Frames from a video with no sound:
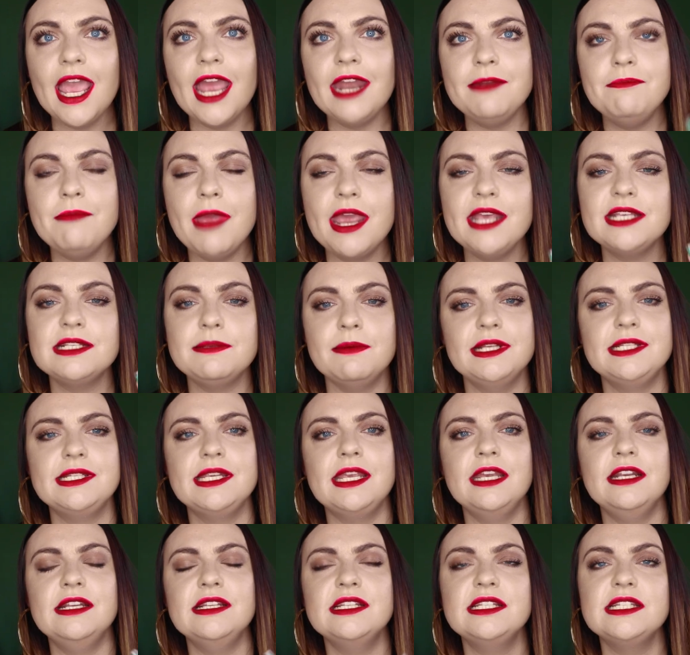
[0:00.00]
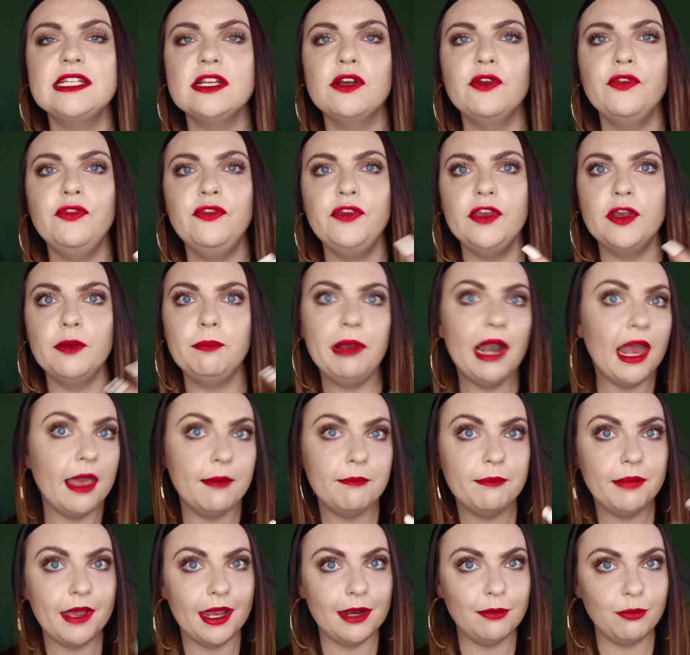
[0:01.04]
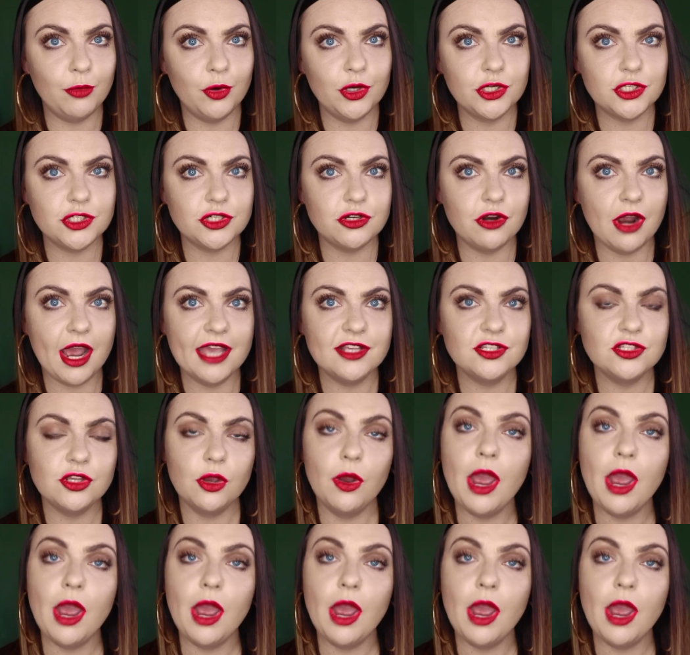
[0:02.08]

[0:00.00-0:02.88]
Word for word: It makes my skin still feel plump and moisturized.